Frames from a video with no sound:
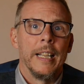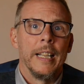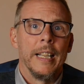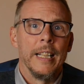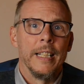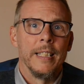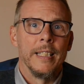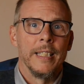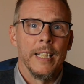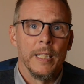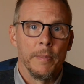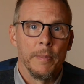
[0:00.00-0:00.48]

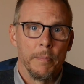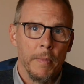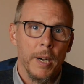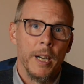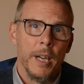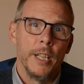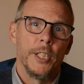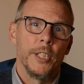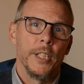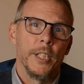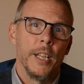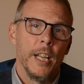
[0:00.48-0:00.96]
is as
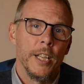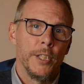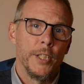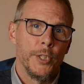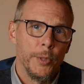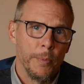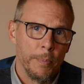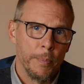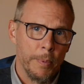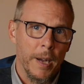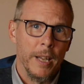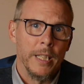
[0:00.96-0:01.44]
much
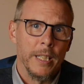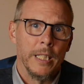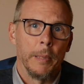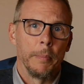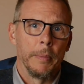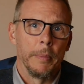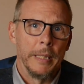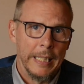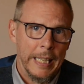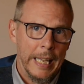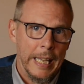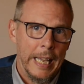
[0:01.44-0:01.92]
as you
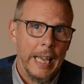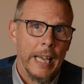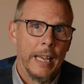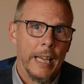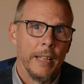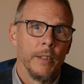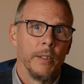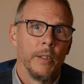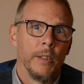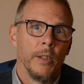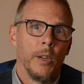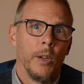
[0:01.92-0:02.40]
possibly
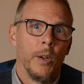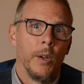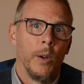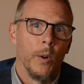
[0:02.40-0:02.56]
can,